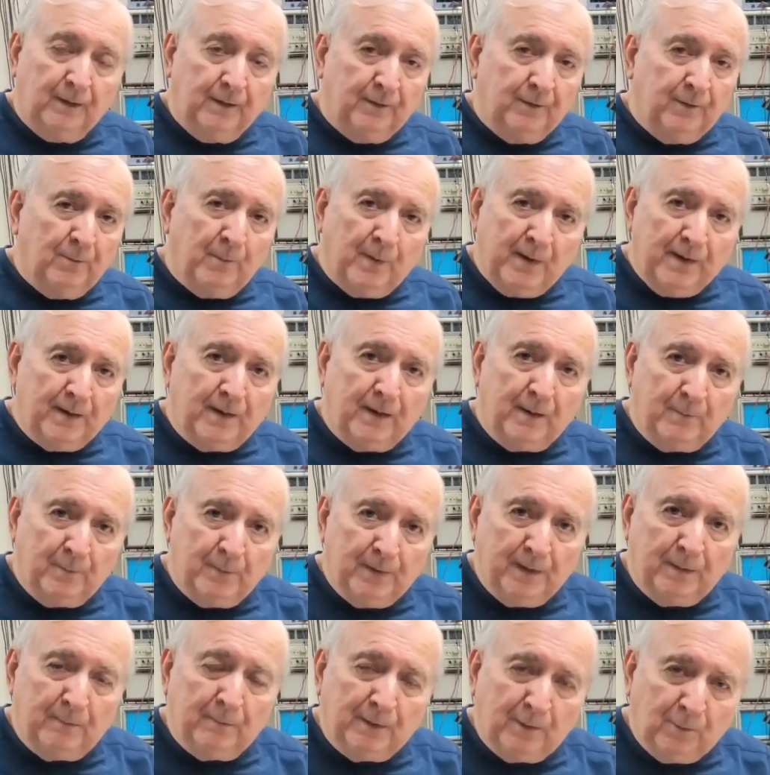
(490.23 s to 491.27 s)
You may not
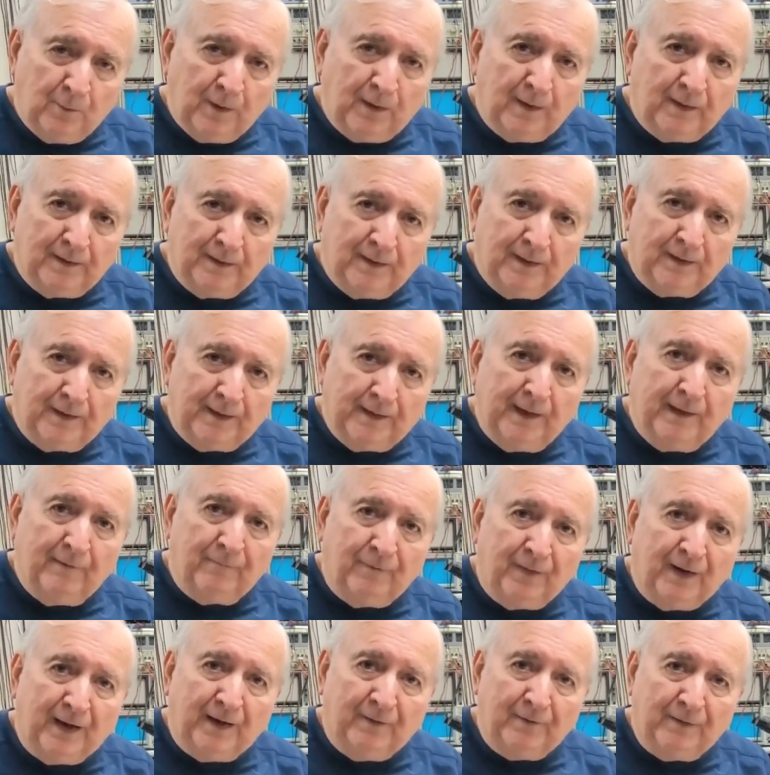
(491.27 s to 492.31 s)
be able to go out and get
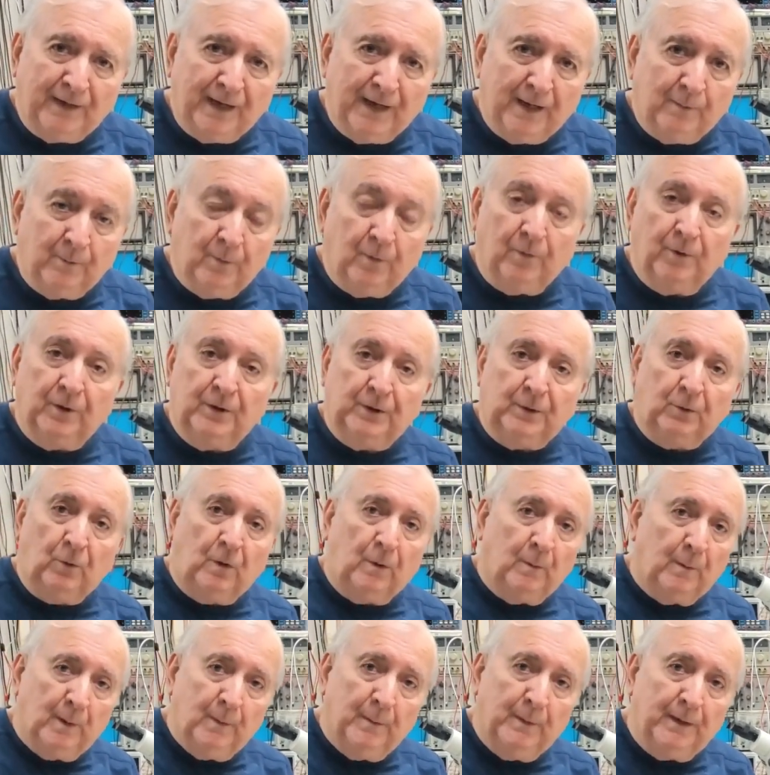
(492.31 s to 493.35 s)
Cat5 cable. The
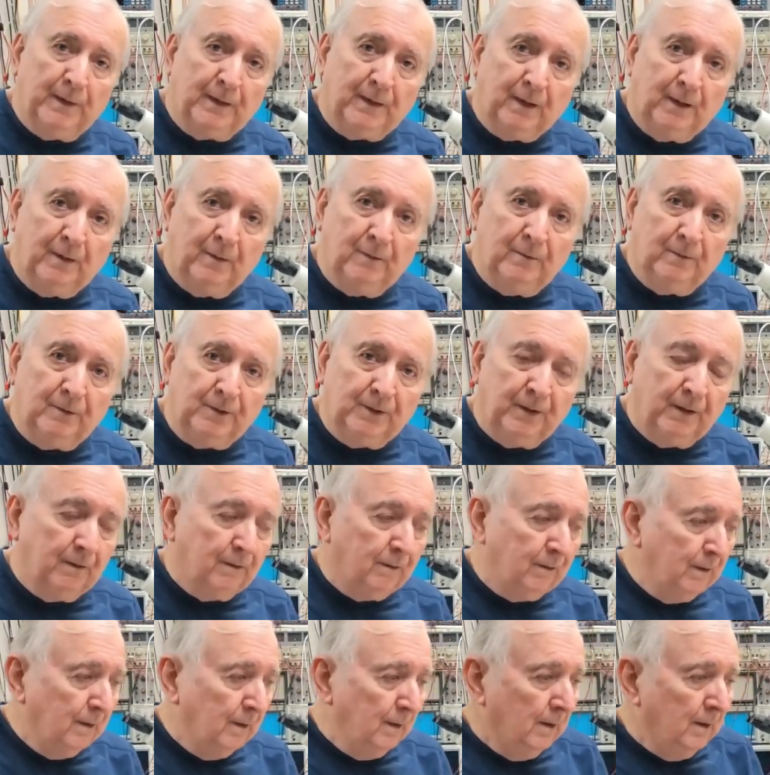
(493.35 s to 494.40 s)
store may be closed.
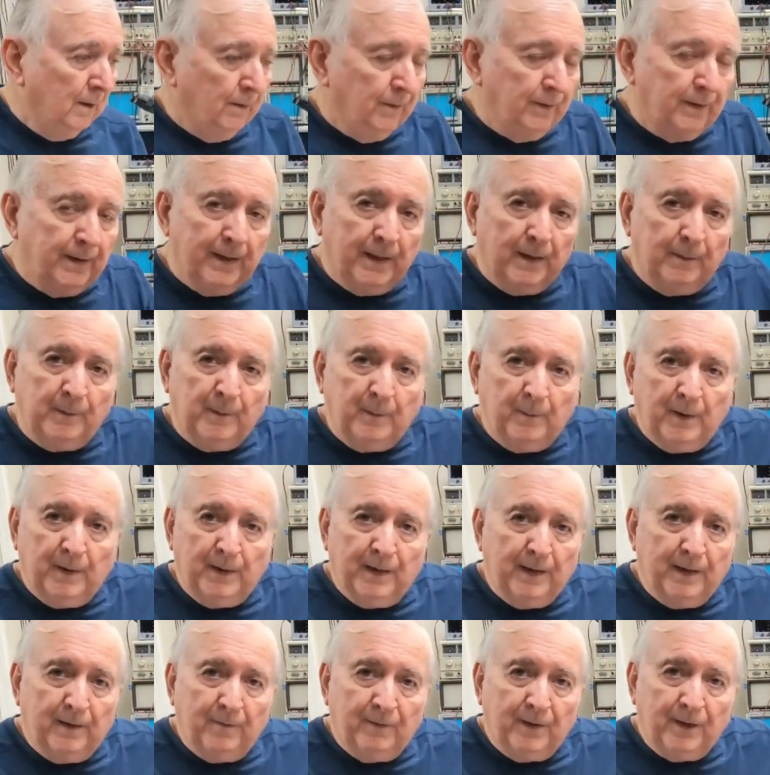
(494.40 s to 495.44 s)
The enemy
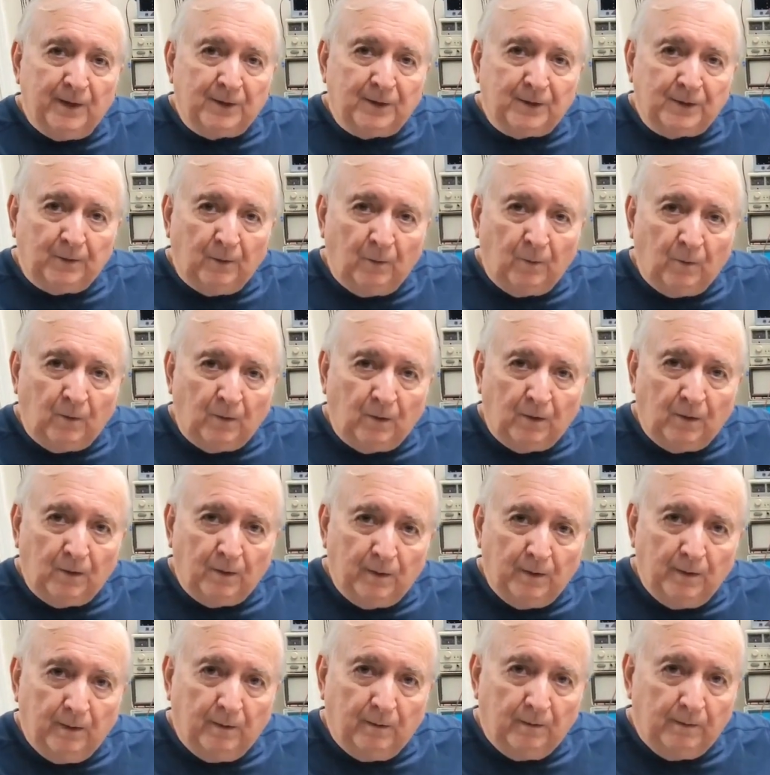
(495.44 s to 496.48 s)
may have that store.
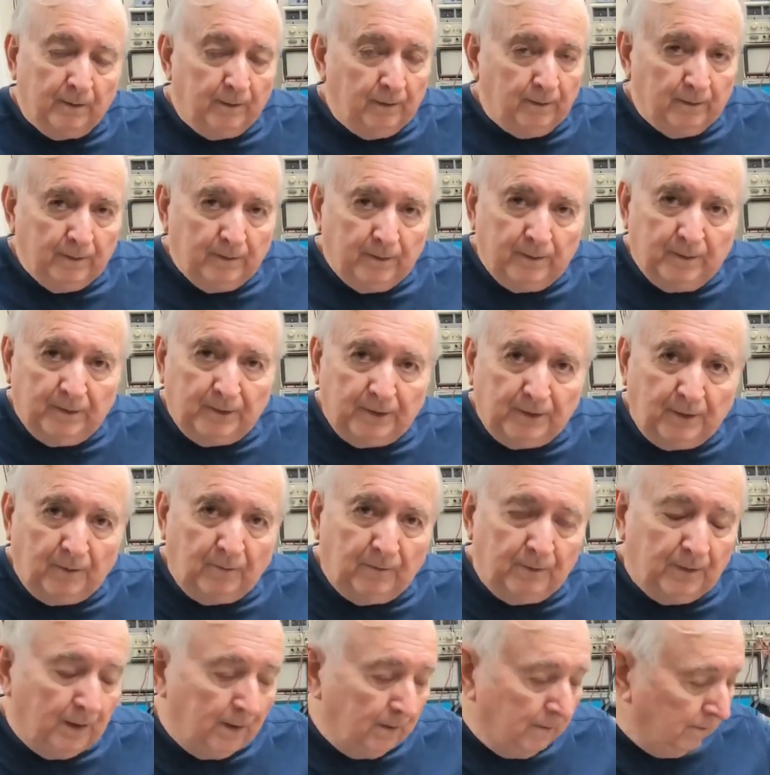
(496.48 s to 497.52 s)
You just
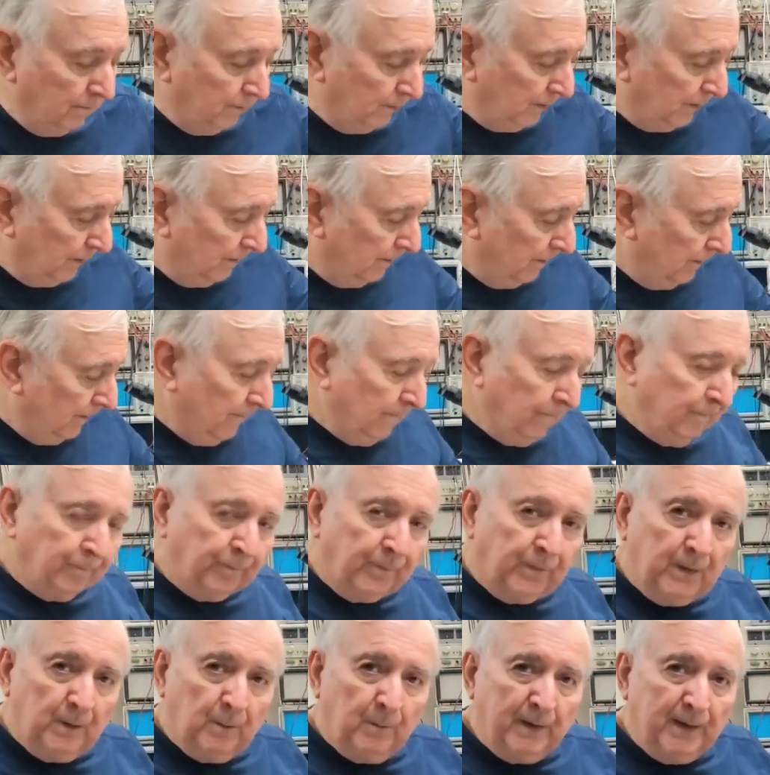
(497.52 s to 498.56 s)
don't know. So
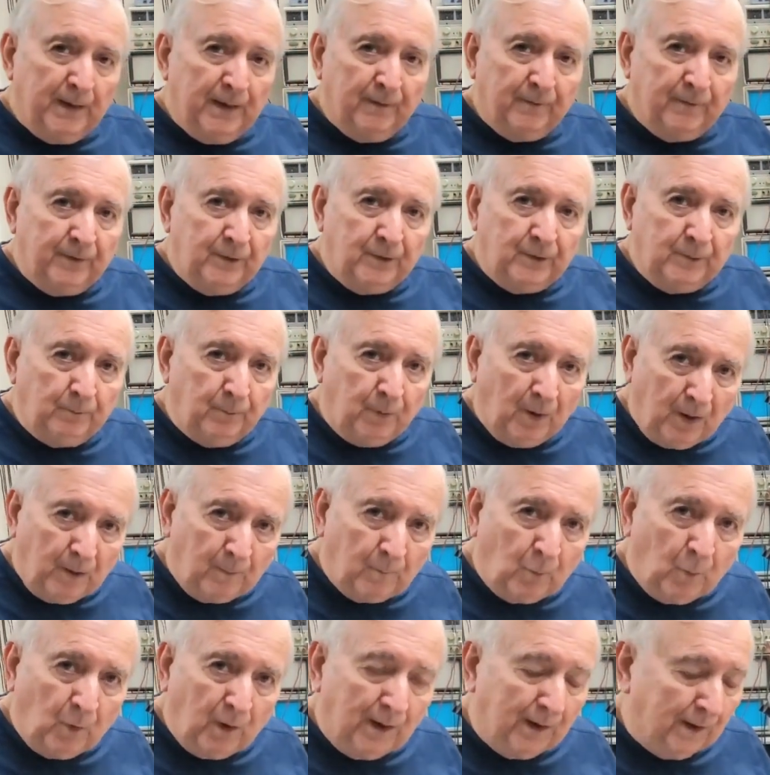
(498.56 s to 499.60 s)
you may have to use
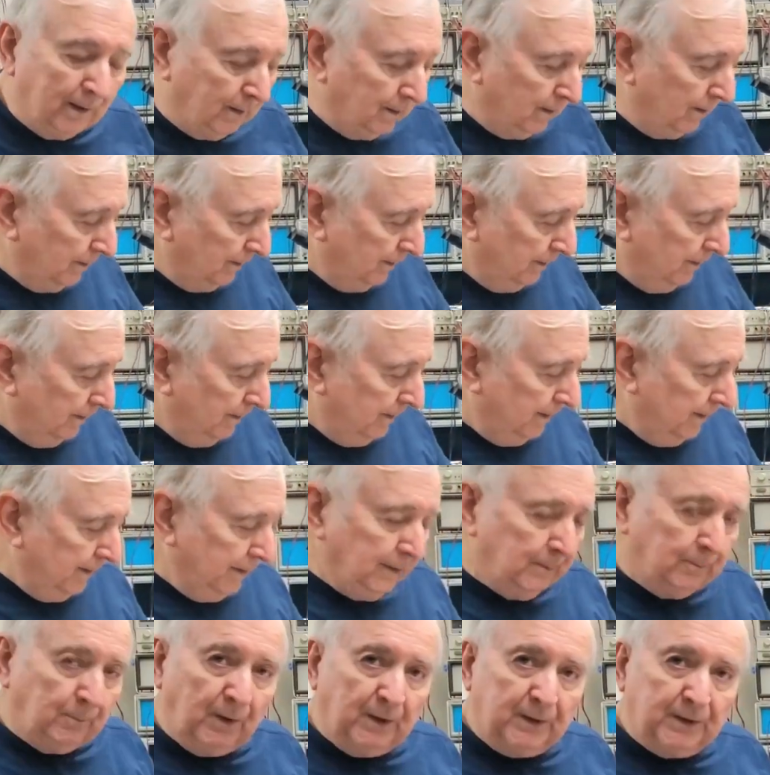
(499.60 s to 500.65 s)
barbed wire in
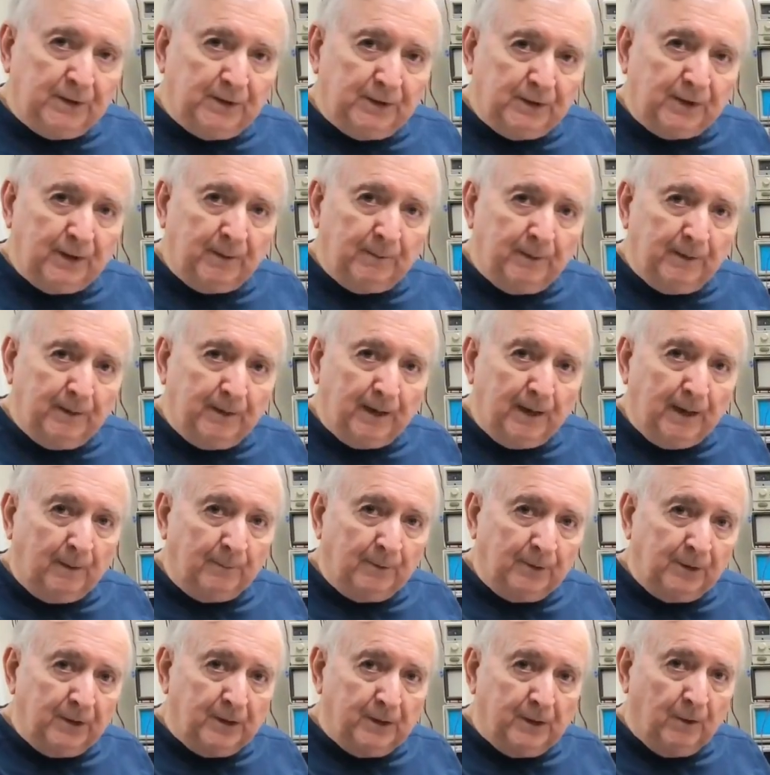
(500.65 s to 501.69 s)
these places I'm here. I'm
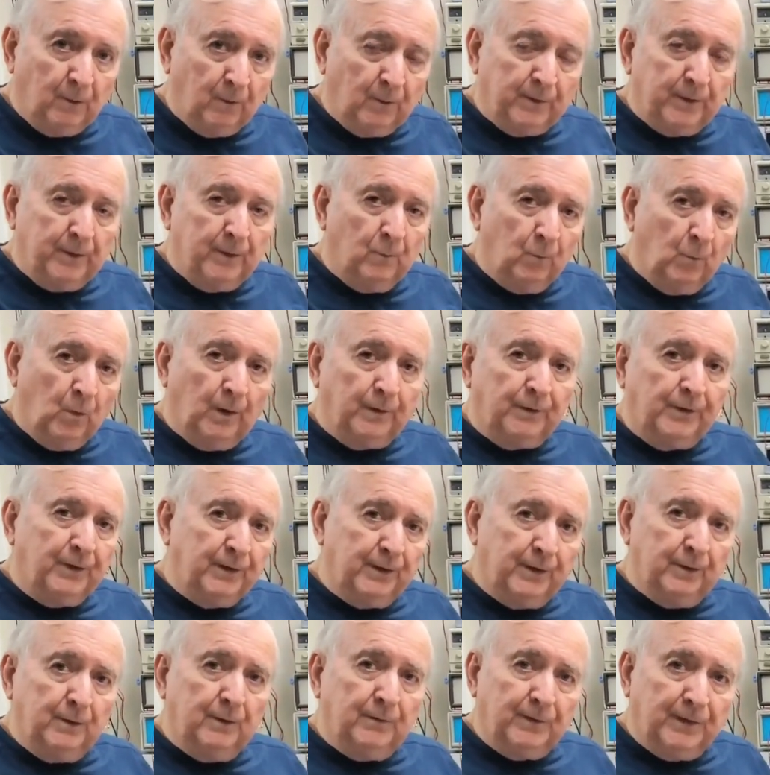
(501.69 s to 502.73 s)
just showing you what to
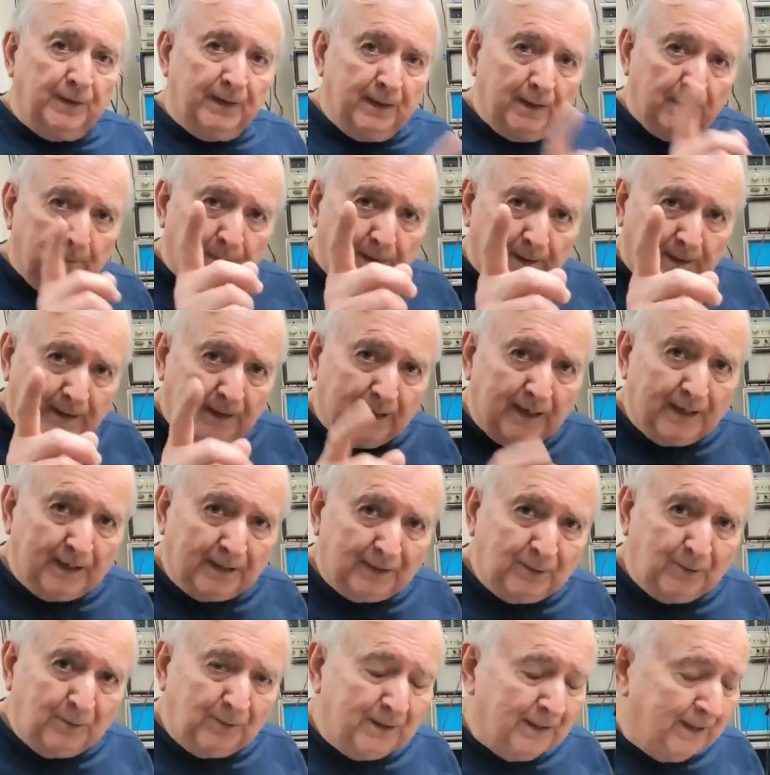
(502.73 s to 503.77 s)
do if the enemy
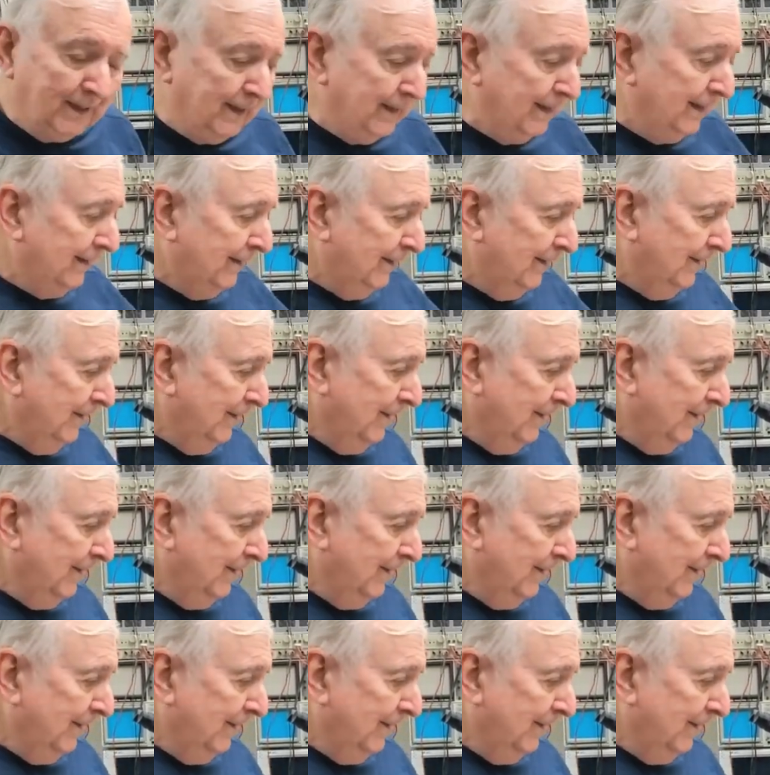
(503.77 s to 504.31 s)
attacks. Okay.